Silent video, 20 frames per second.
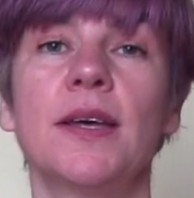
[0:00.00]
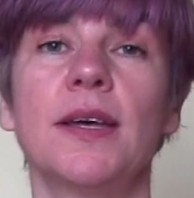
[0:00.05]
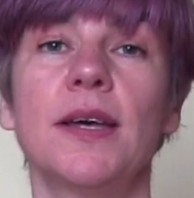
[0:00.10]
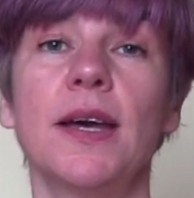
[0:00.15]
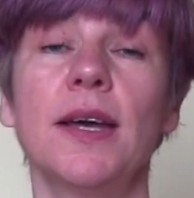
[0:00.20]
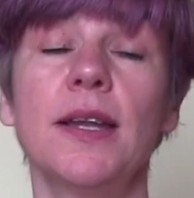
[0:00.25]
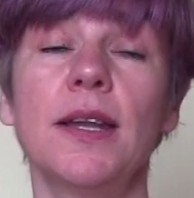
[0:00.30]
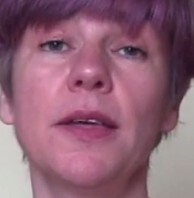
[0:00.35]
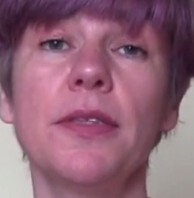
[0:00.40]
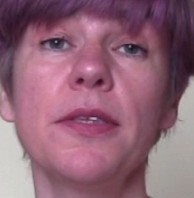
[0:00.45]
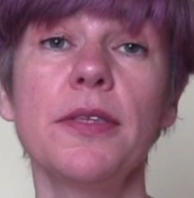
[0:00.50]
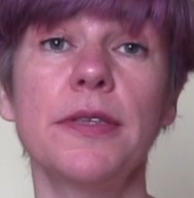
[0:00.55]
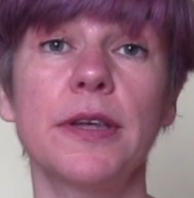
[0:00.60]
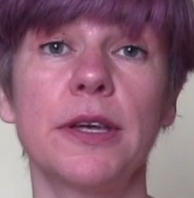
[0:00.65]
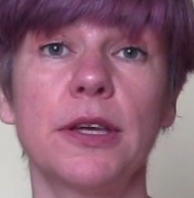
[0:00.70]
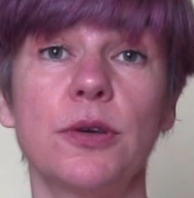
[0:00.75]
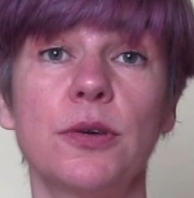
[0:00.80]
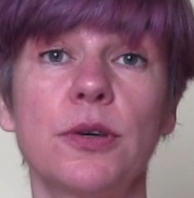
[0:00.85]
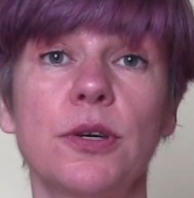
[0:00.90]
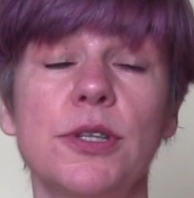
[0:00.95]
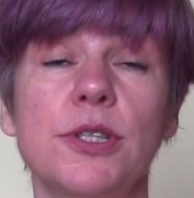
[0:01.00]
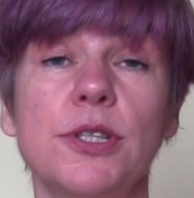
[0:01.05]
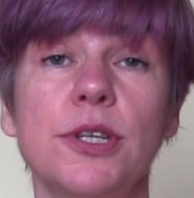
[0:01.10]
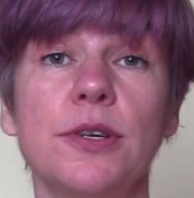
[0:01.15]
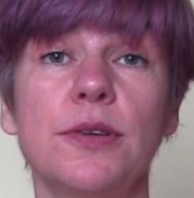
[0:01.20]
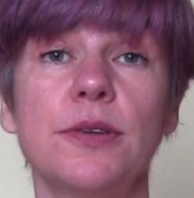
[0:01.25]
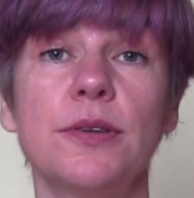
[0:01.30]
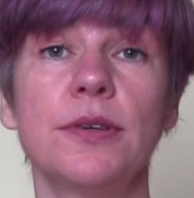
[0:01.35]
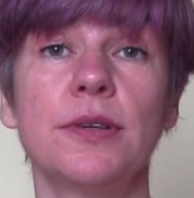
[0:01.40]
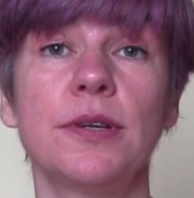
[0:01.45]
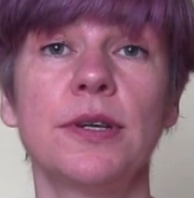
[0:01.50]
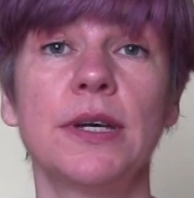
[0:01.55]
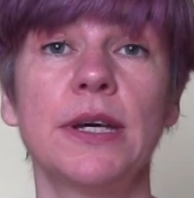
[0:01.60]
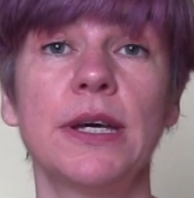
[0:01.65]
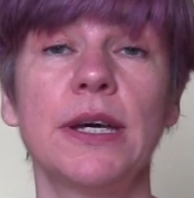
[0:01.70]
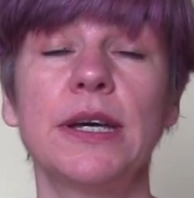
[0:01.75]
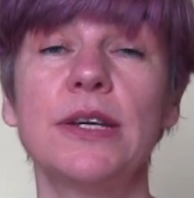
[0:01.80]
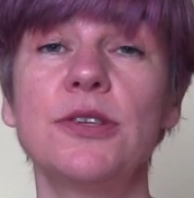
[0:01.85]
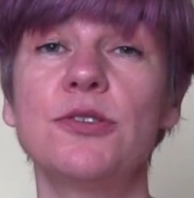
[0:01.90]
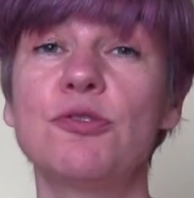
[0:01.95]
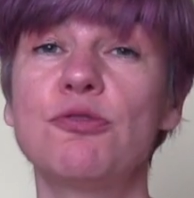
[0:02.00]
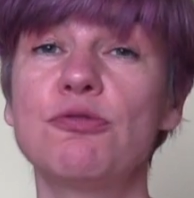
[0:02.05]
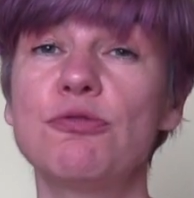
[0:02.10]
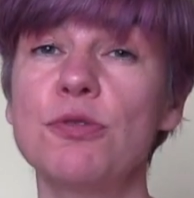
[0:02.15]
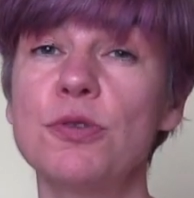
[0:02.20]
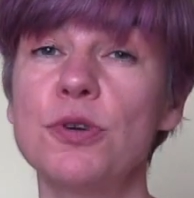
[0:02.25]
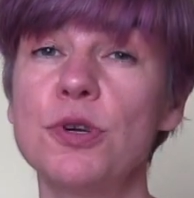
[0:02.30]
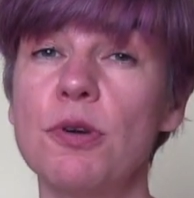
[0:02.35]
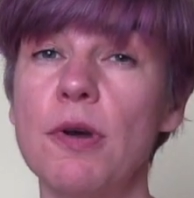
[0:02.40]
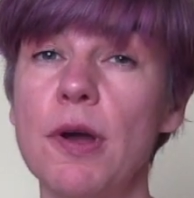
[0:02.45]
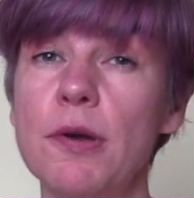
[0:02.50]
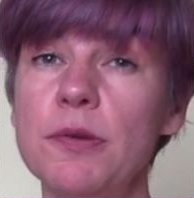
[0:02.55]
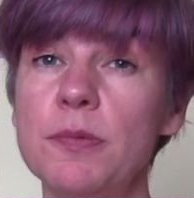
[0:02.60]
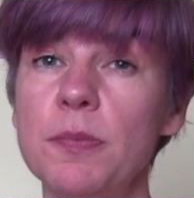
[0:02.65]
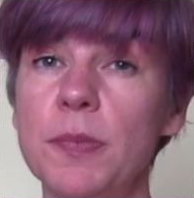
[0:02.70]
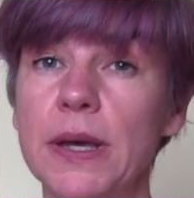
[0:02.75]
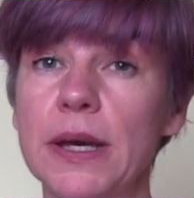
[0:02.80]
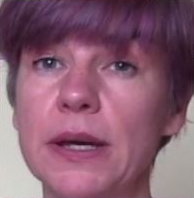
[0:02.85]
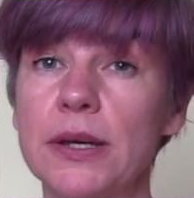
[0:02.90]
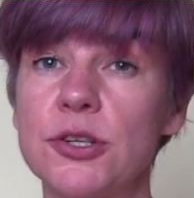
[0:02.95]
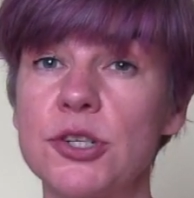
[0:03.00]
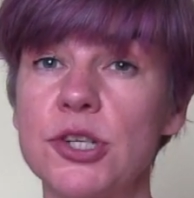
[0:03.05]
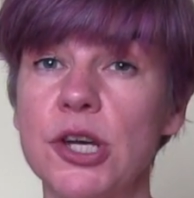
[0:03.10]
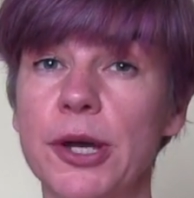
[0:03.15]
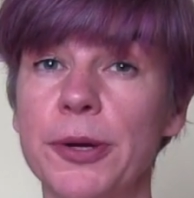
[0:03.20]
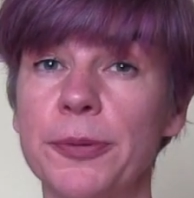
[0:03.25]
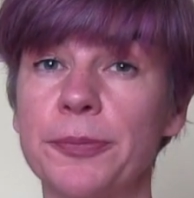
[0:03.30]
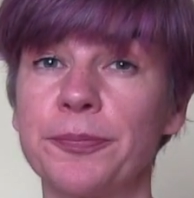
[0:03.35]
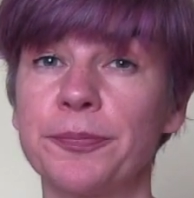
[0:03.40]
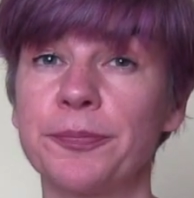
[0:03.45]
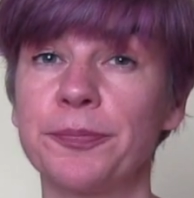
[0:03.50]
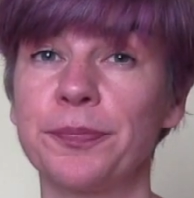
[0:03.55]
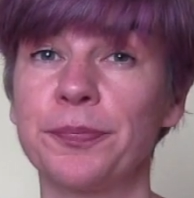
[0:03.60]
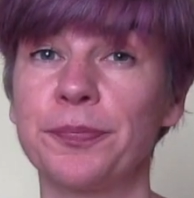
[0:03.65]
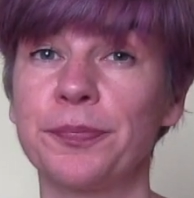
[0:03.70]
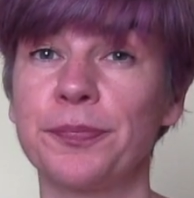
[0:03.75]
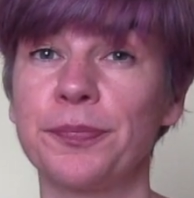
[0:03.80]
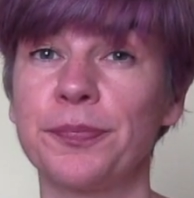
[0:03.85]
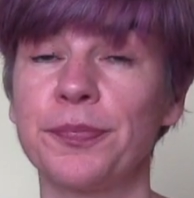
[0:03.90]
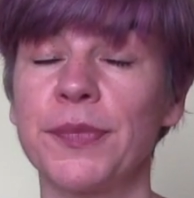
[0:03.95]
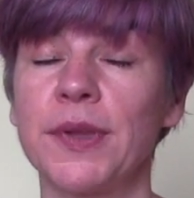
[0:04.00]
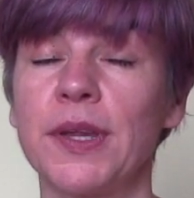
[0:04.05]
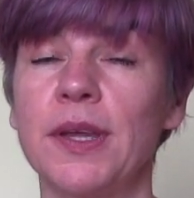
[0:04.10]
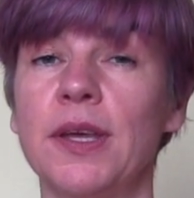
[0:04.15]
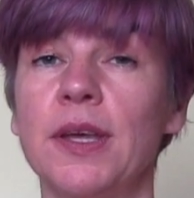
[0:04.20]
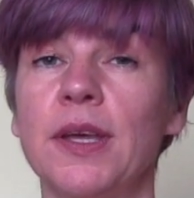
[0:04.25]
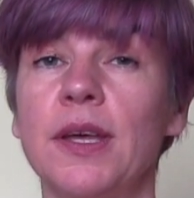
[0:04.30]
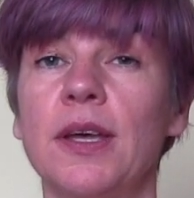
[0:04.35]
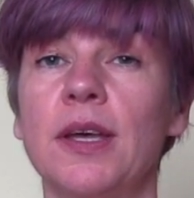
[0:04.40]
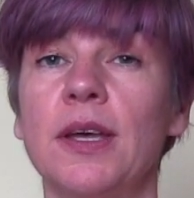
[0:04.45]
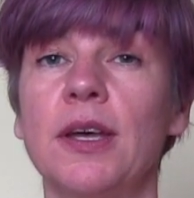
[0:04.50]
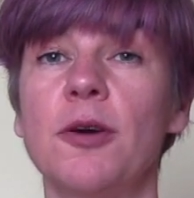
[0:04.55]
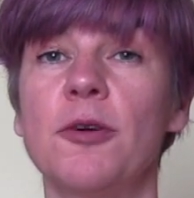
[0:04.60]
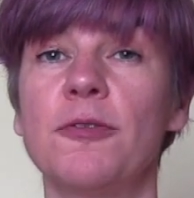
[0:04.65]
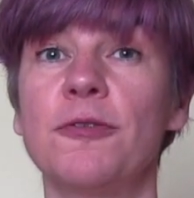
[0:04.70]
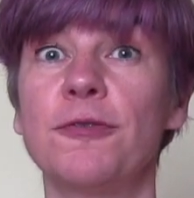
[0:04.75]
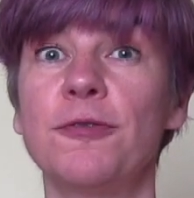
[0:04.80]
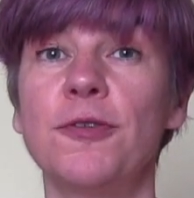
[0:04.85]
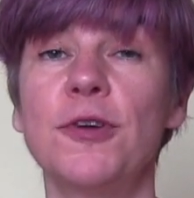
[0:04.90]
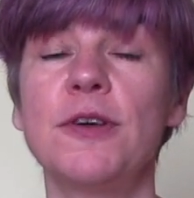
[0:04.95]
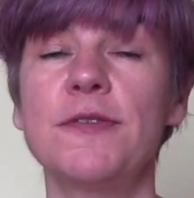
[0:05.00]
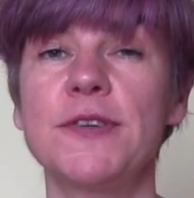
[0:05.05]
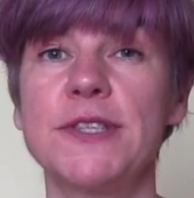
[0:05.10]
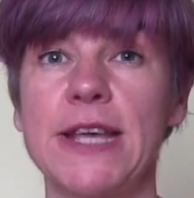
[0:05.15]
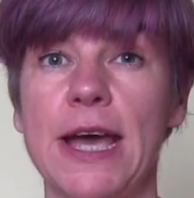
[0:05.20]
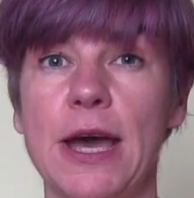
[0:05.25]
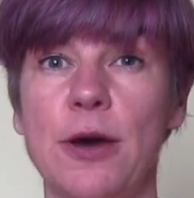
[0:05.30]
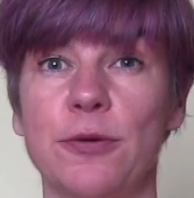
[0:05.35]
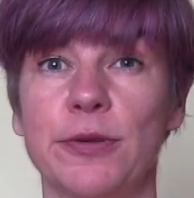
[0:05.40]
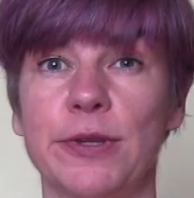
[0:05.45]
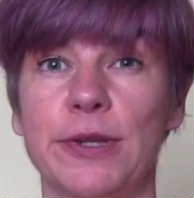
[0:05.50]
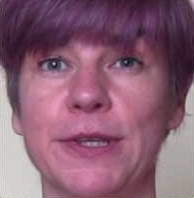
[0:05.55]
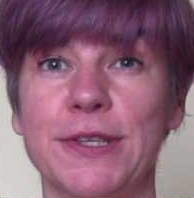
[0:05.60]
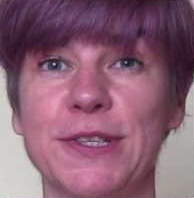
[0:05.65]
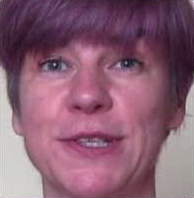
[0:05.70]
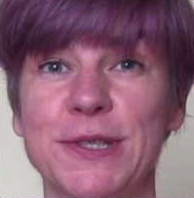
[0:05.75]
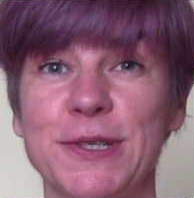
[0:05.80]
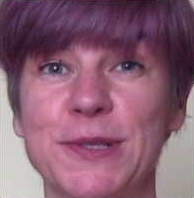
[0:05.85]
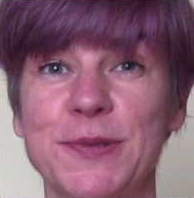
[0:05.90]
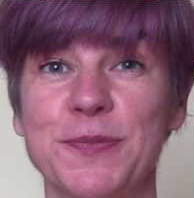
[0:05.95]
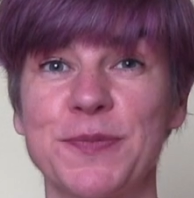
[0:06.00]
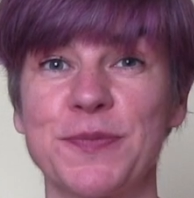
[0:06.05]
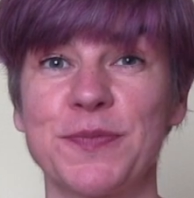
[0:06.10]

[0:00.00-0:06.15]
Another thing you could do is draw your own picture full of sounds.